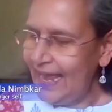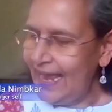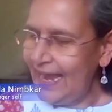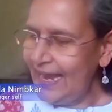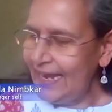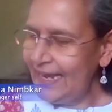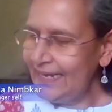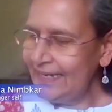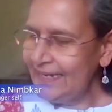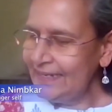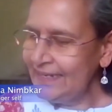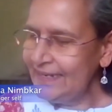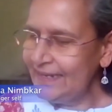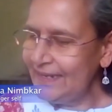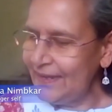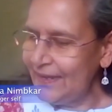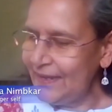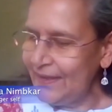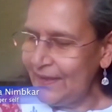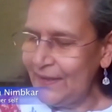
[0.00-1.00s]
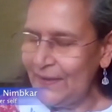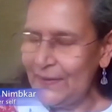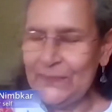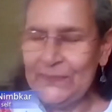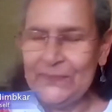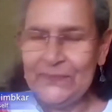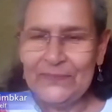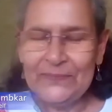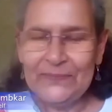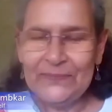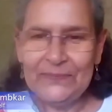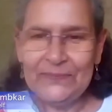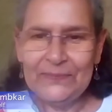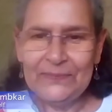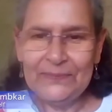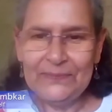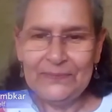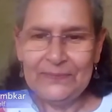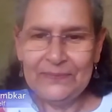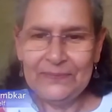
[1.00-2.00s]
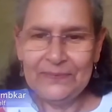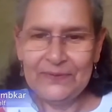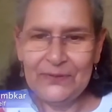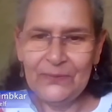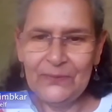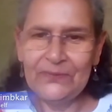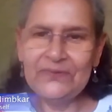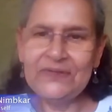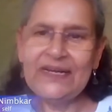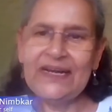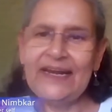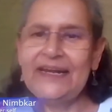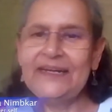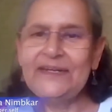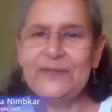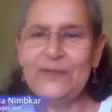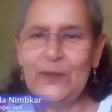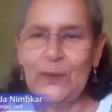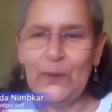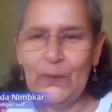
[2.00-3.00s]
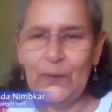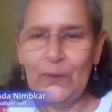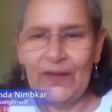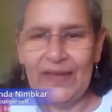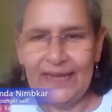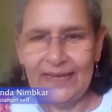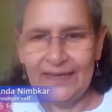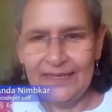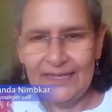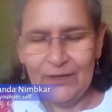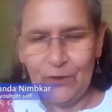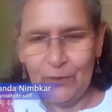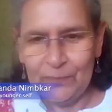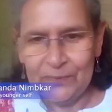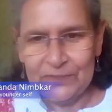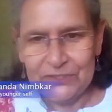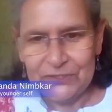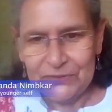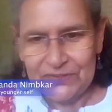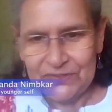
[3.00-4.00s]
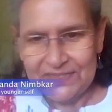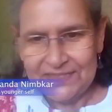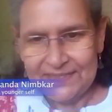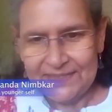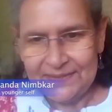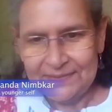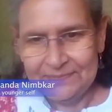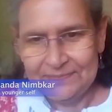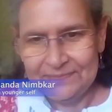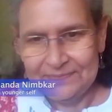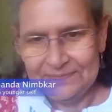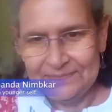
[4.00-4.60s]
And don't let go any opportunity.